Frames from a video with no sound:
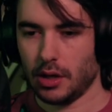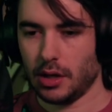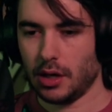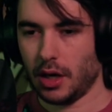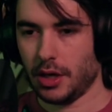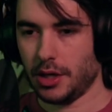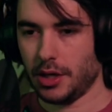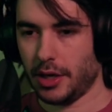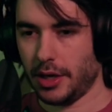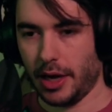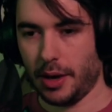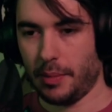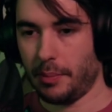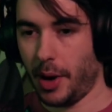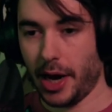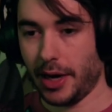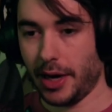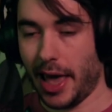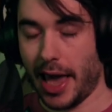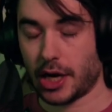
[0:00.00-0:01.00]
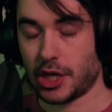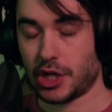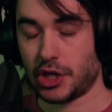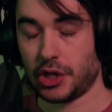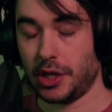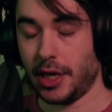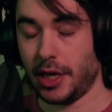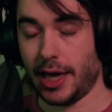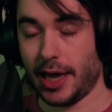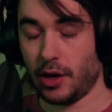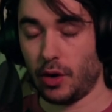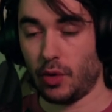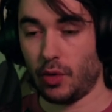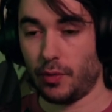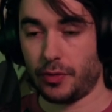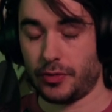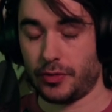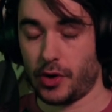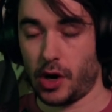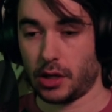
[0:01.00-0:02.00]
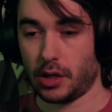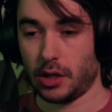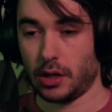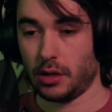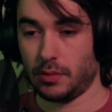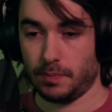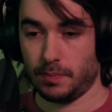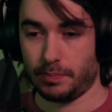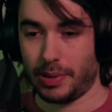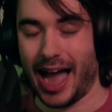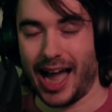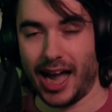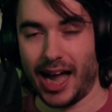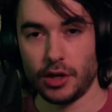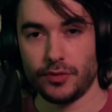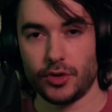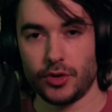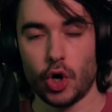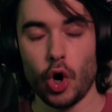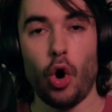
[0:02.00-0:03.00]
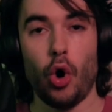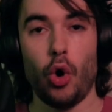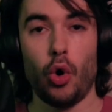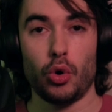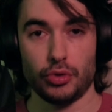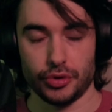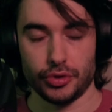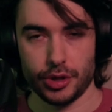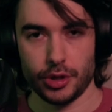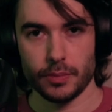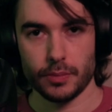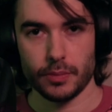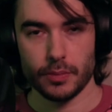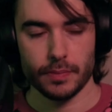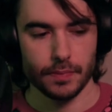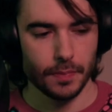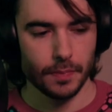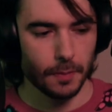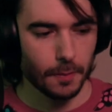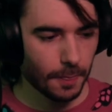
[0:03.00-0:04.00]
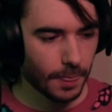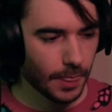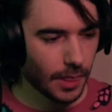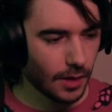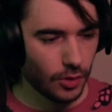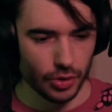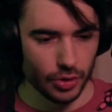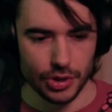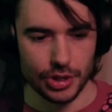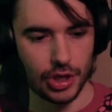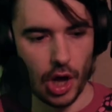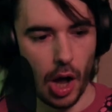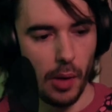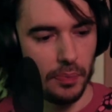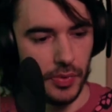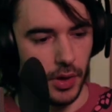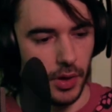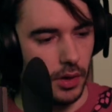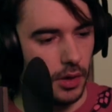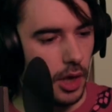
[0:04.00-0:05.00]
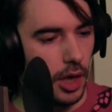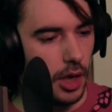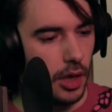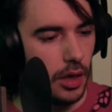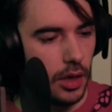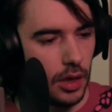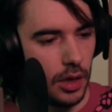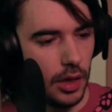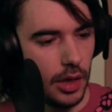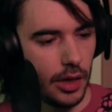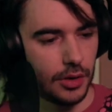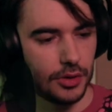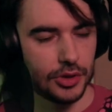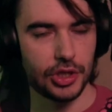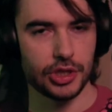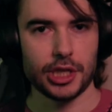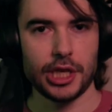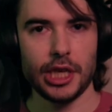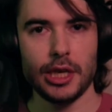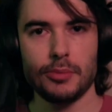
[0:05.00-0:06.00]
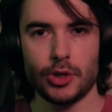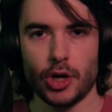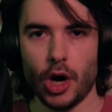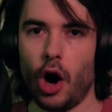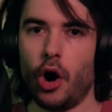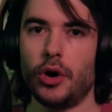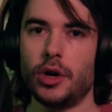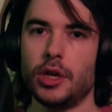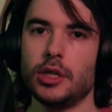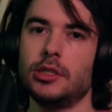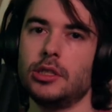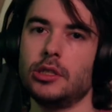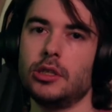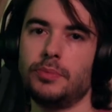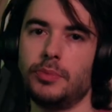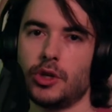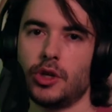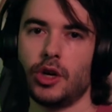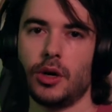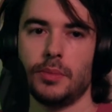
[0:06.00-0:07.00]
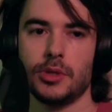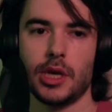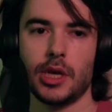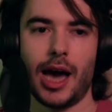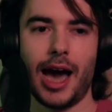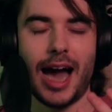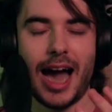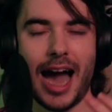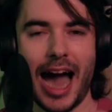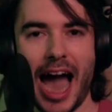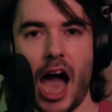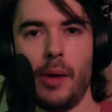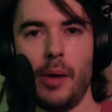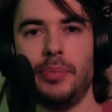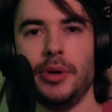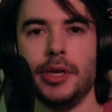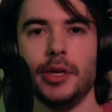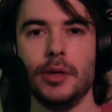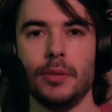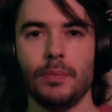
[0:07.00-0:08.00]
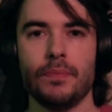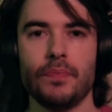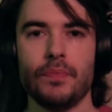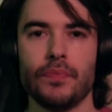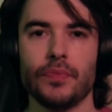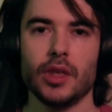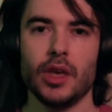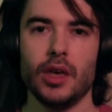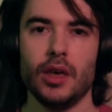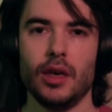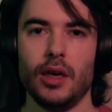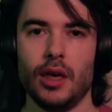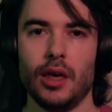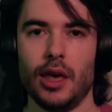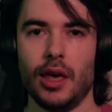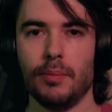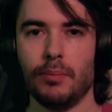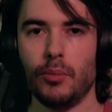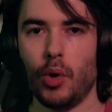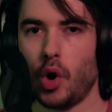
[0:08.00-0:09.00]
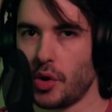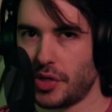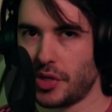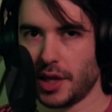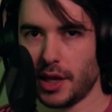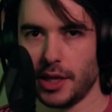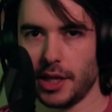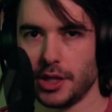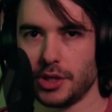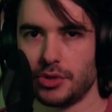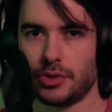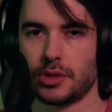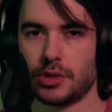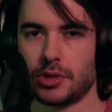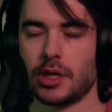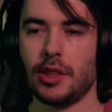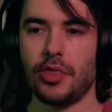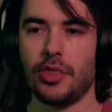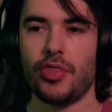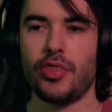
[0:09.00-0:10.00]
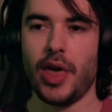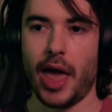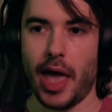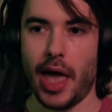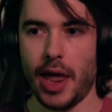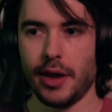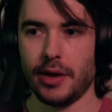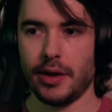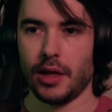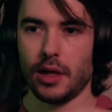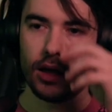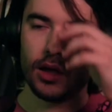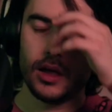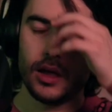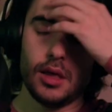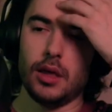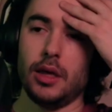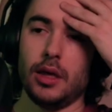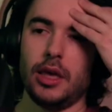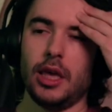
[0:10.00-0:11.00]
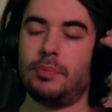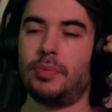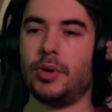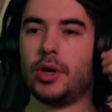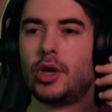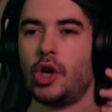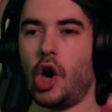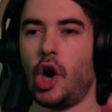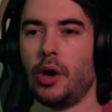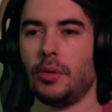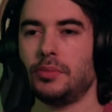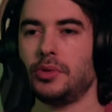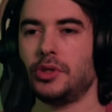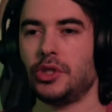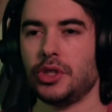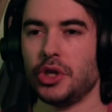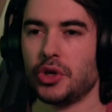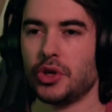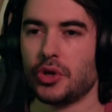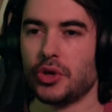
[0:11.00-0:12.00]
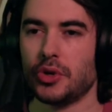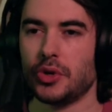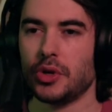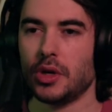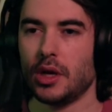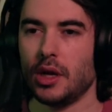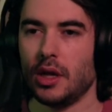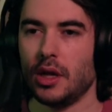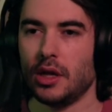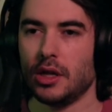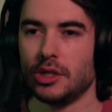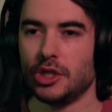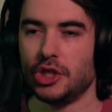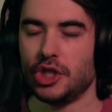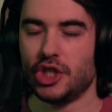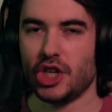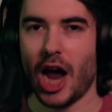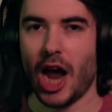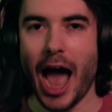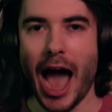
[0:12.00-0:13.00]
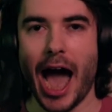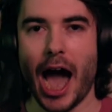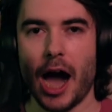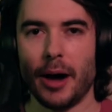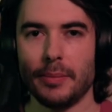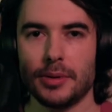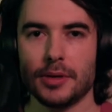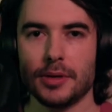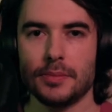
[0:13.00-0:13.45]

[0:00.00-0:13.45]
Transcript: you might actually hit a fucking pot of gold or something. It'll just keep going until it becomes a hobby more than an interest. And then it becomes your job.